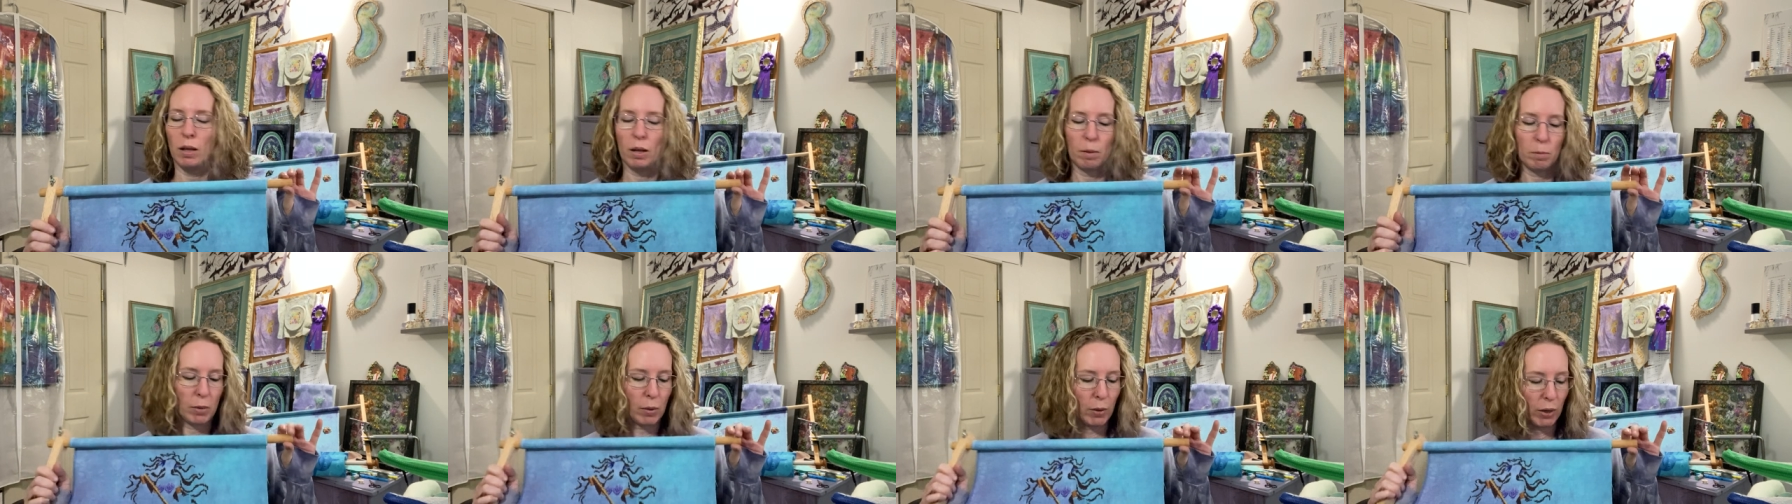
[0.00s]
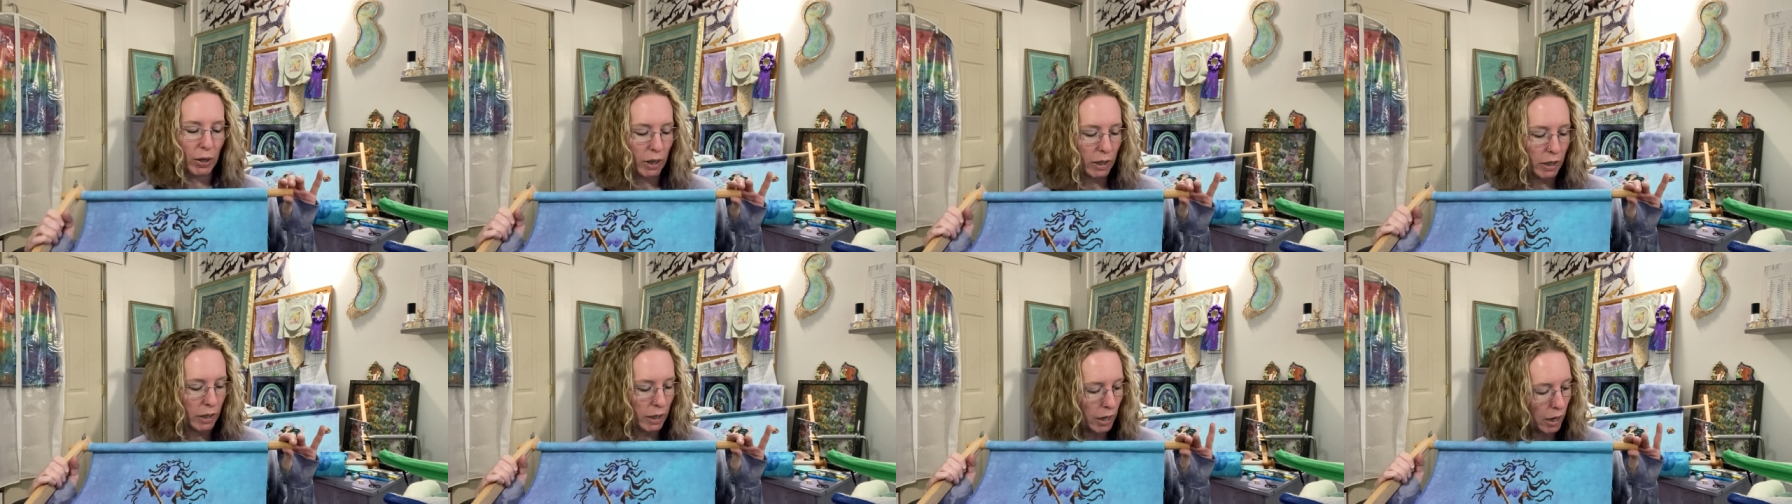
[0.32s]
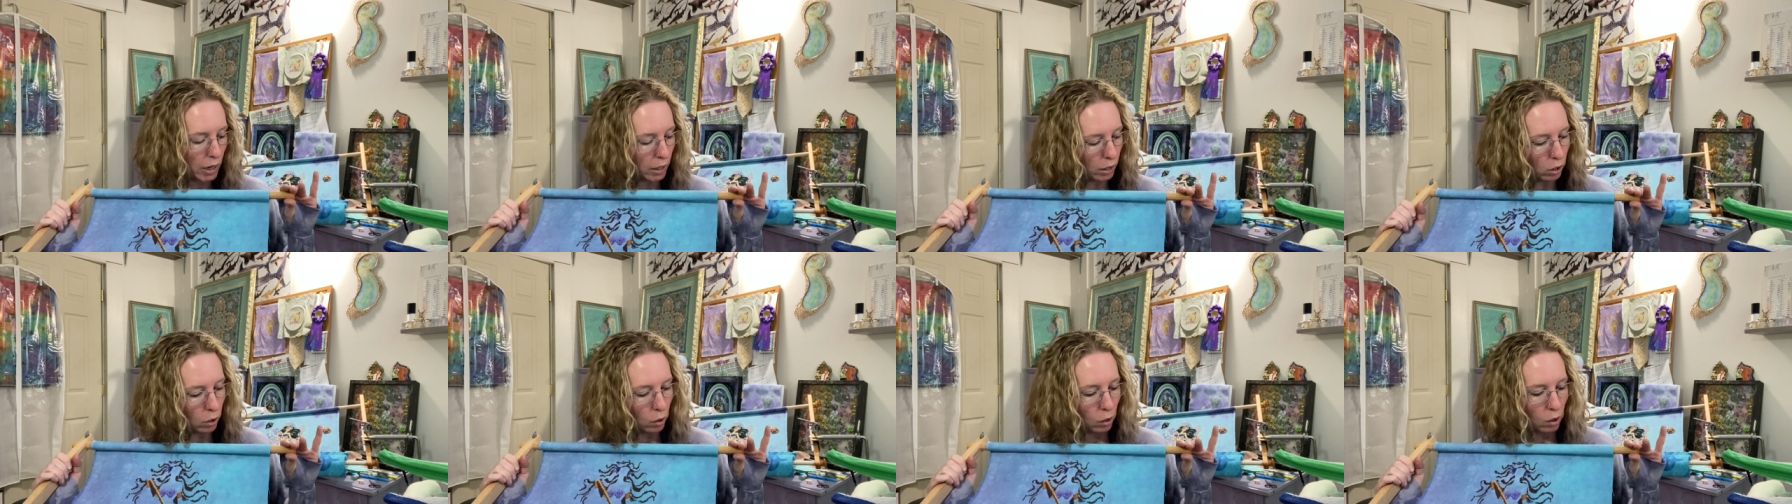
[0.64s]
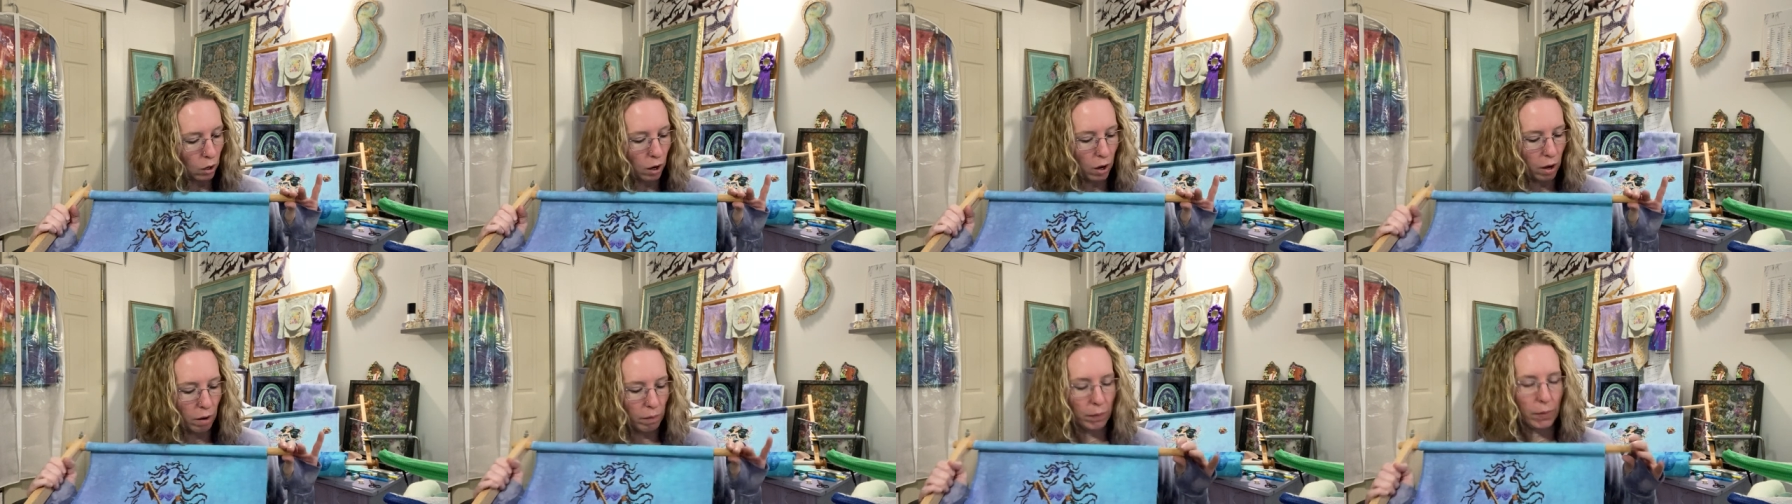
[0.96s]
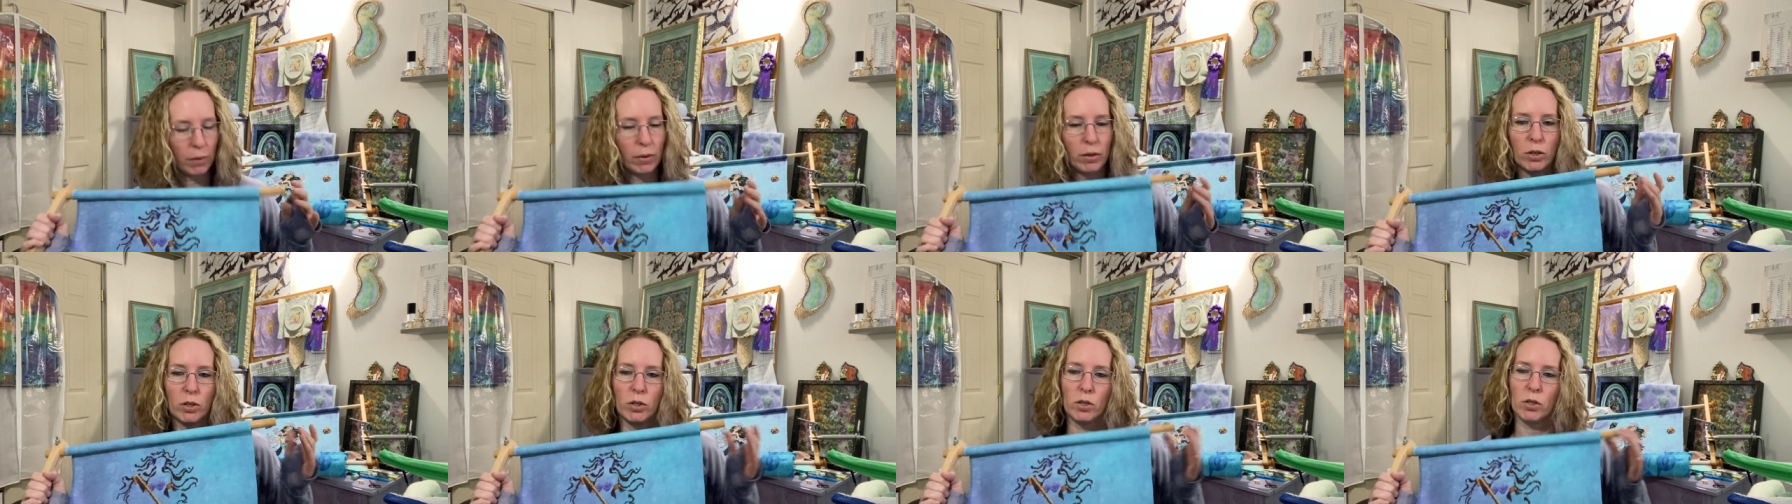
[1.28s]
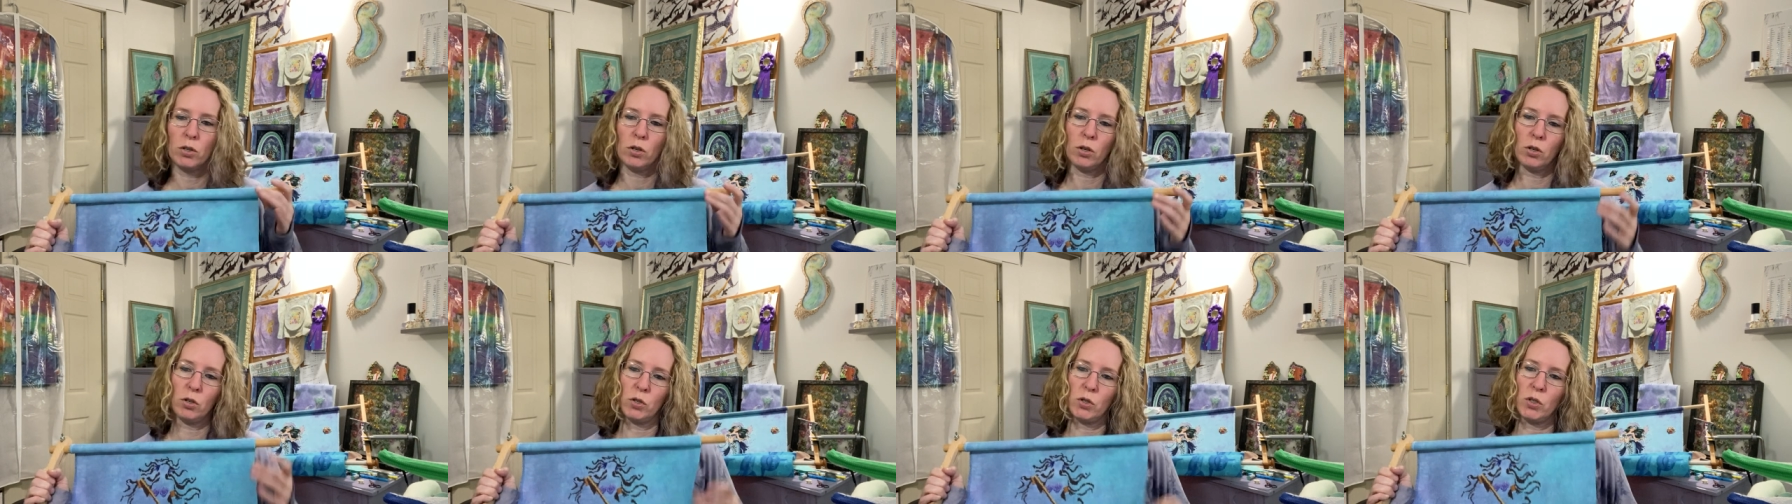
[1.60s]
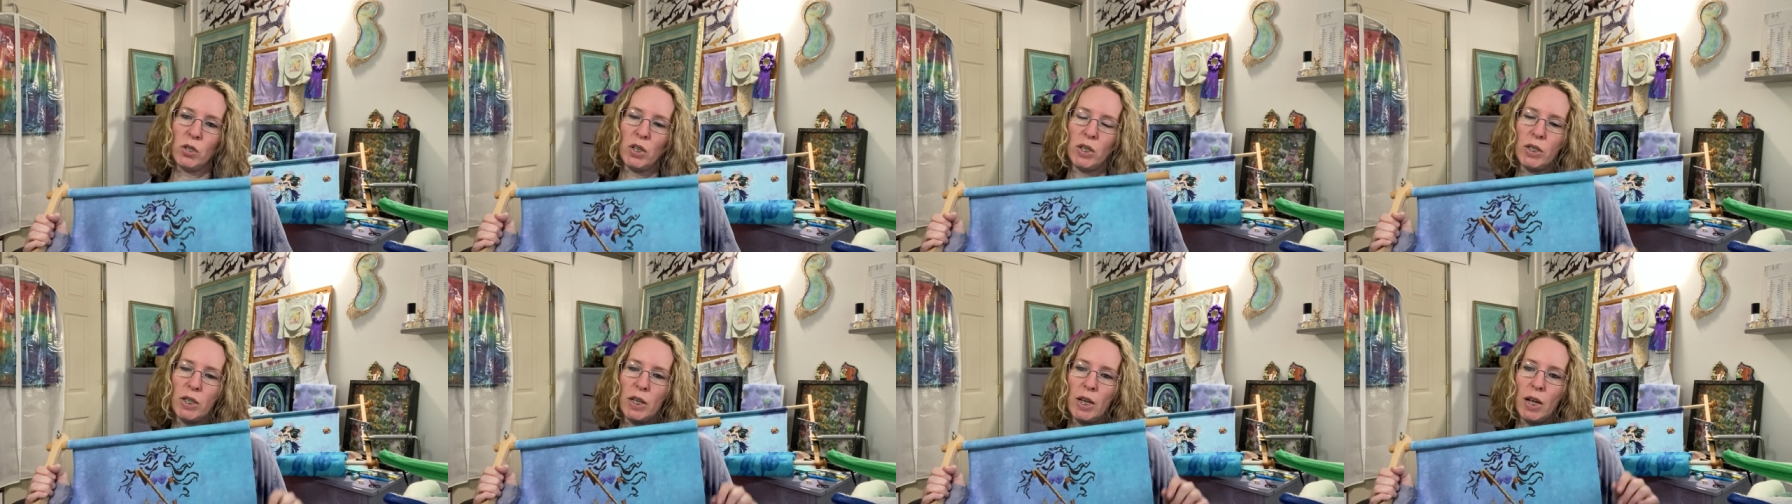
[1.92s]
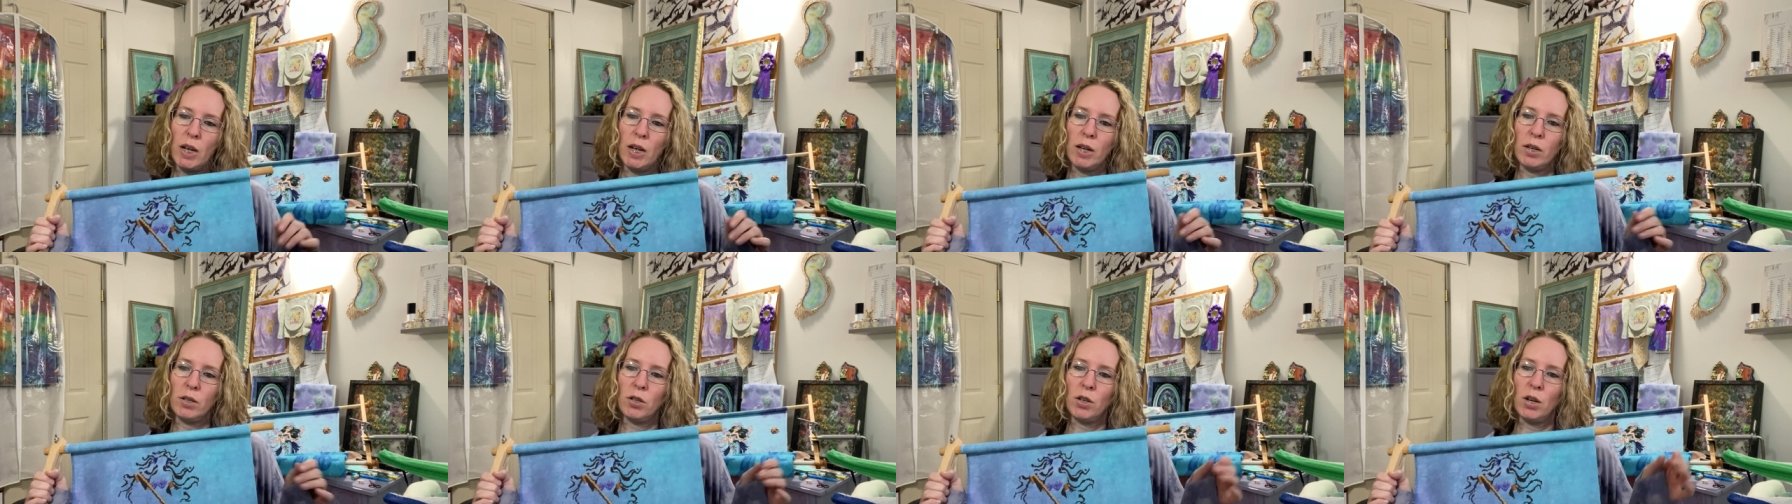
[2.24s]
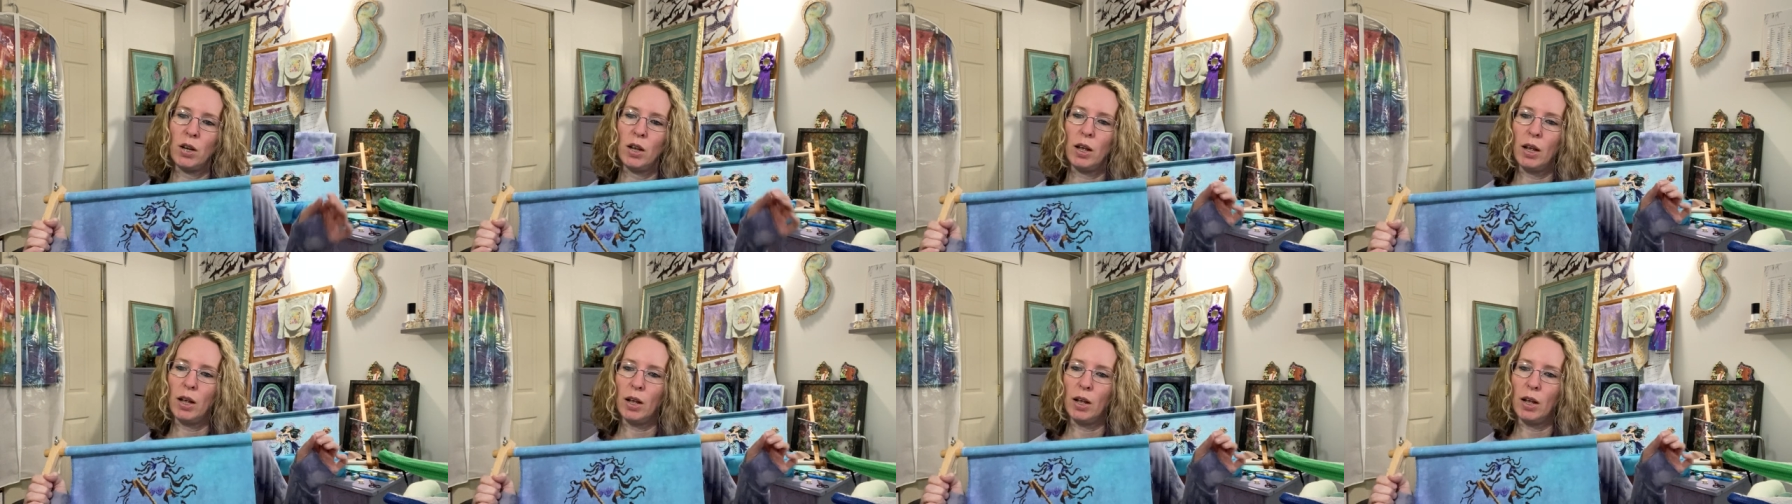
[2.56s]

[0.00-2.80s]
Maybe I can yank her off, surge this edge,